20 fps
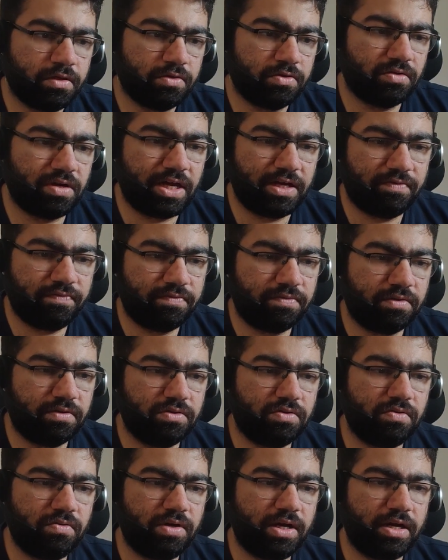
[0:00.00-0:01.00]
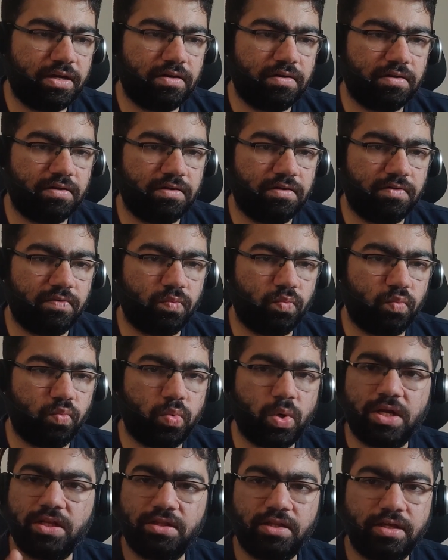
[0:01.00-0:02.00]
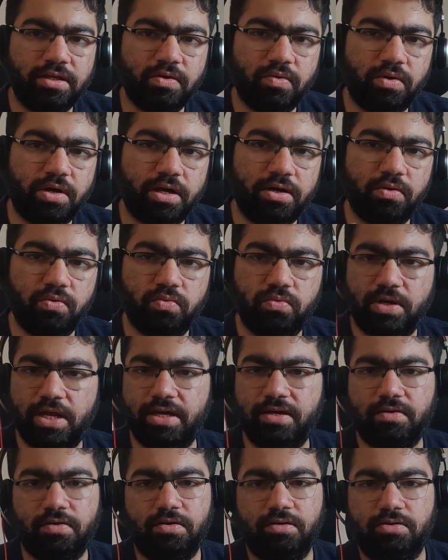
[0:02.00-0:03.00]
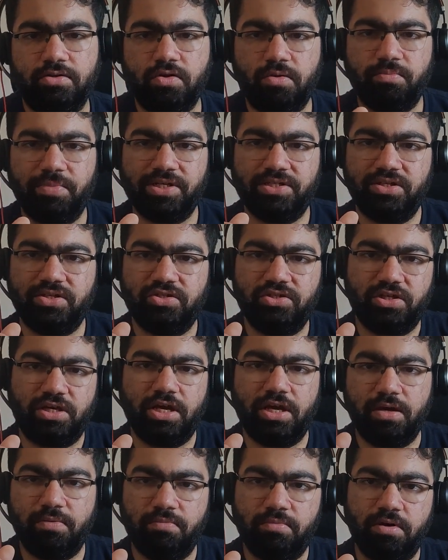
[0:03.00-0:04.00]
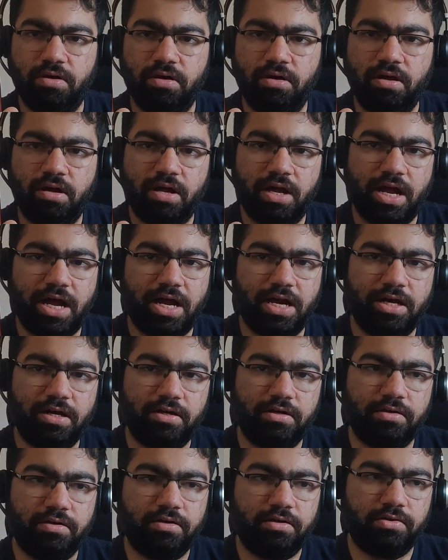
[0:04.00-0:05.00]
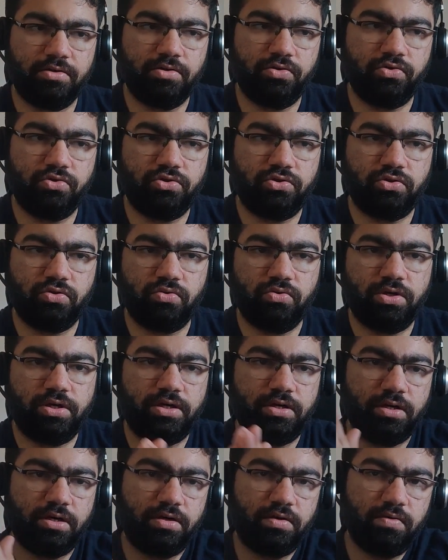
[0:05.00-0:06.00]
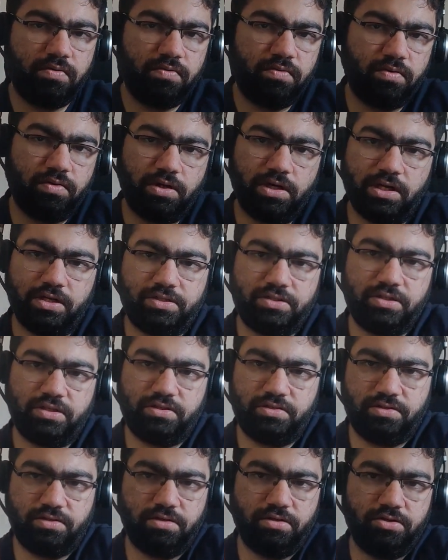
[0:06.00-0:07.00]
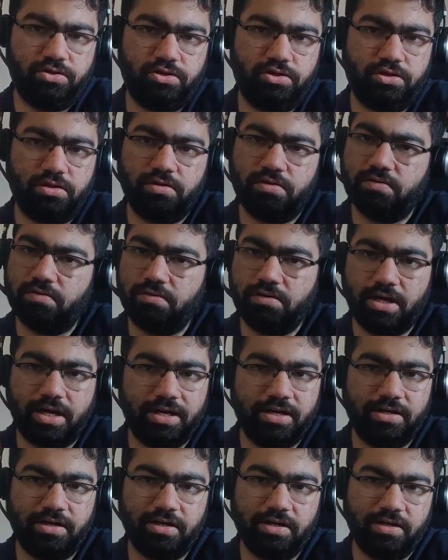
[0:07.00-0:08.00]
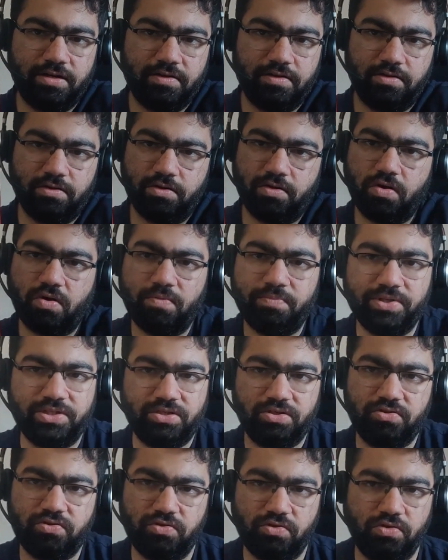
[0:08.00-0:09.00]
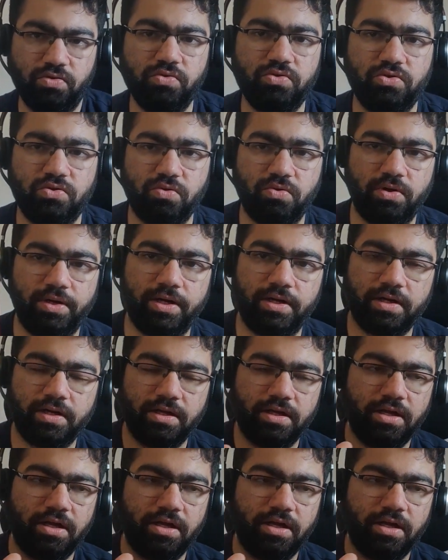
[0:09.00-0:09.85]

So like you can, one thing you can do, like your message came and you store it into Elasticsearch directly, raw message you store it,